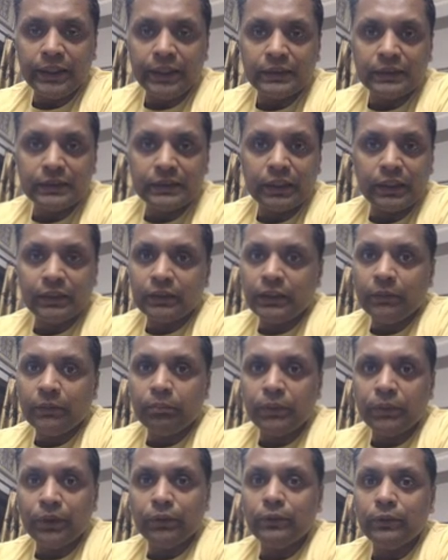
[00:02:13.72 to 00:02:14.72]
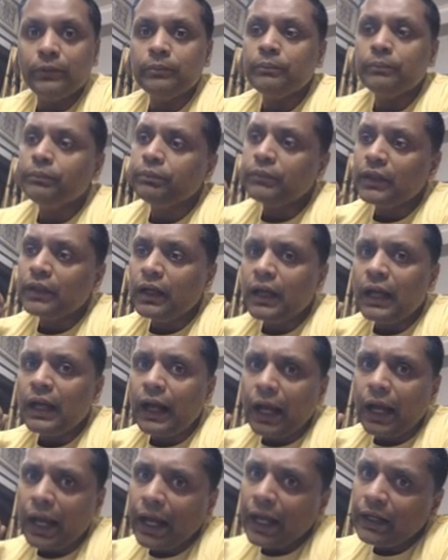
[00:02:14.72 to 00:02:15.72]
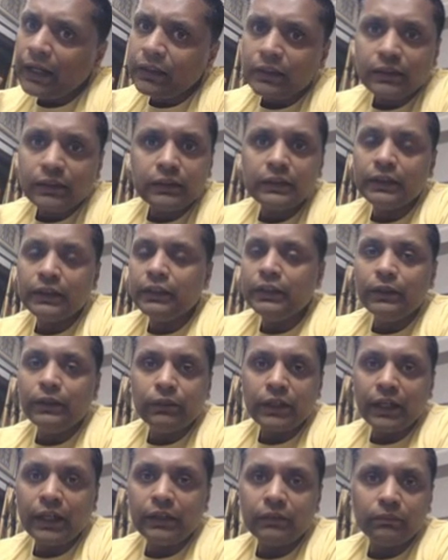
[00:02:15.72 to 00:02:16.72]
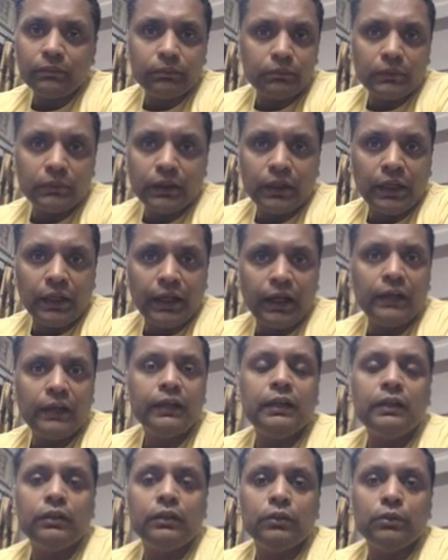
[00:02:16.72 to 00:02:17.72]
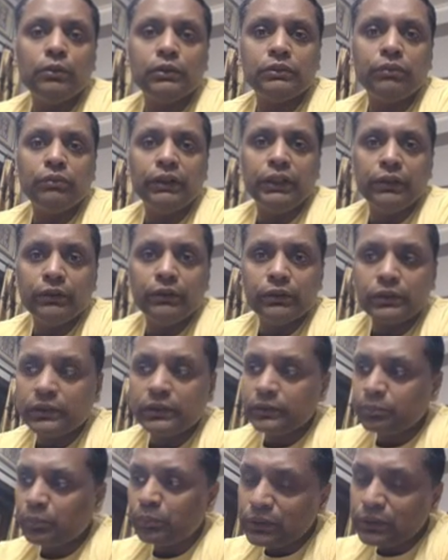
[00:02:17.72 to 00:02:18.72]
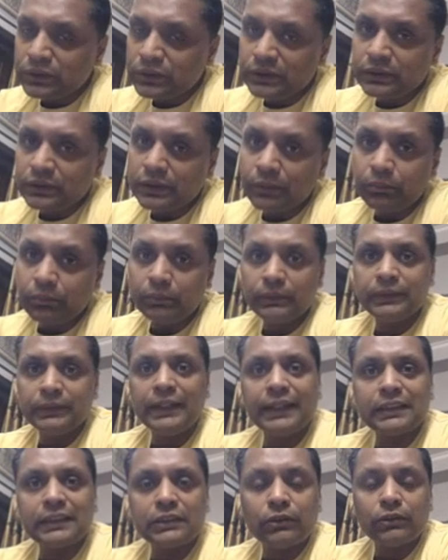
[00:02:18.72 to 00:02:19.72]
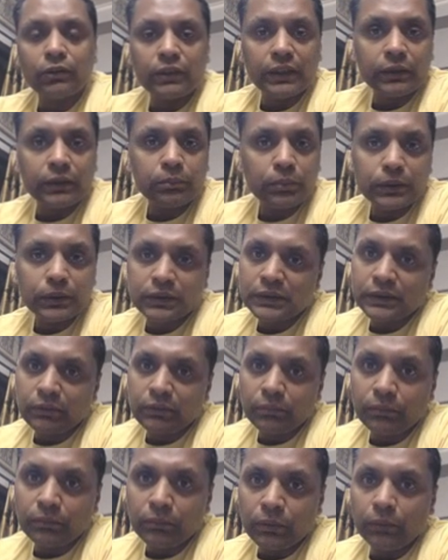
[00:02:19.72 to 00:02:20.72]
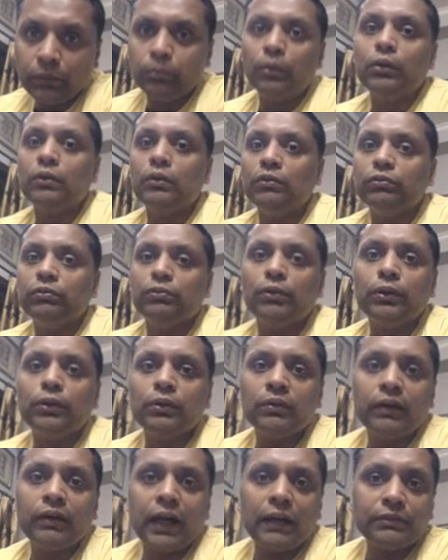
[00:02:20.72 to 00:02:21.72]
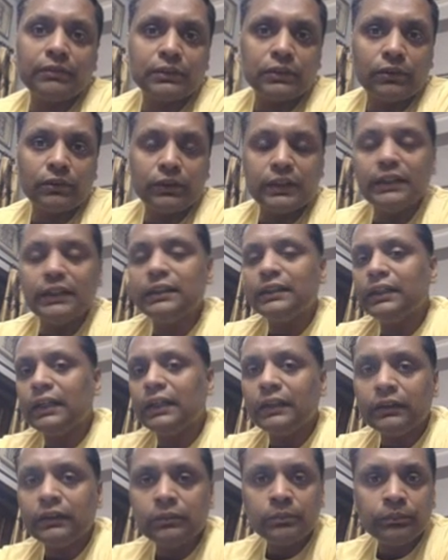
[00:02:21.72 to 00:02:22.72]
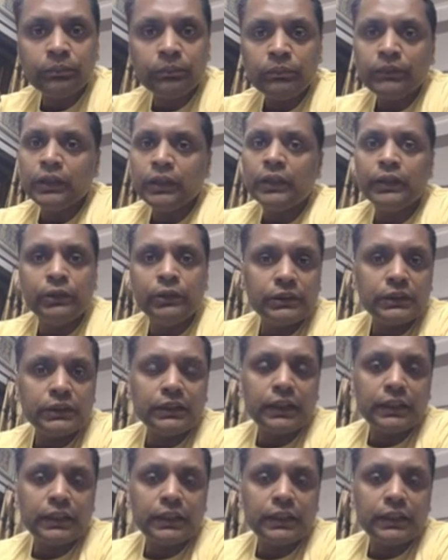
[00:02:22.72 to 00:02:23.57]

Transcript: inside Klippyo, and you can edit those videos, put some text on it, put some more photographs on it, and use it